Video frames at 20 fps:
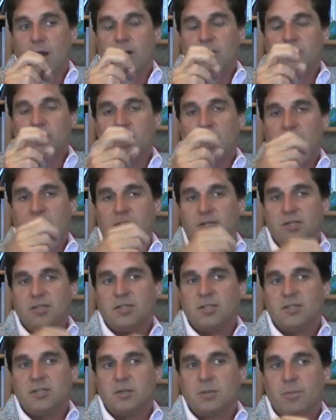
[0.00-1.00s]
our education
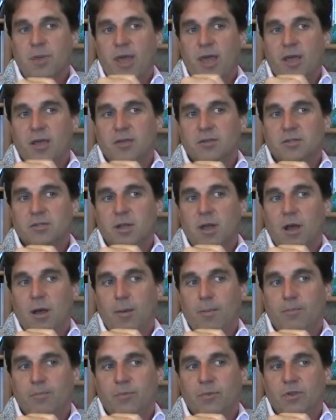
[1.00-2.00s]
system has
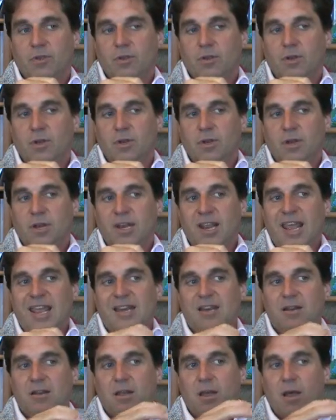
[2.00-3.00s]
to
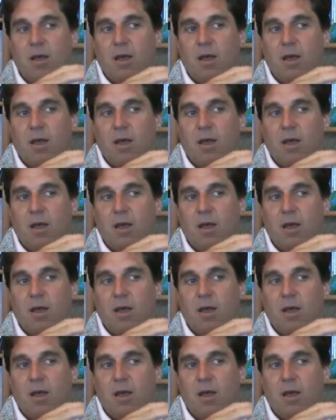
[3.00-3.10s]
date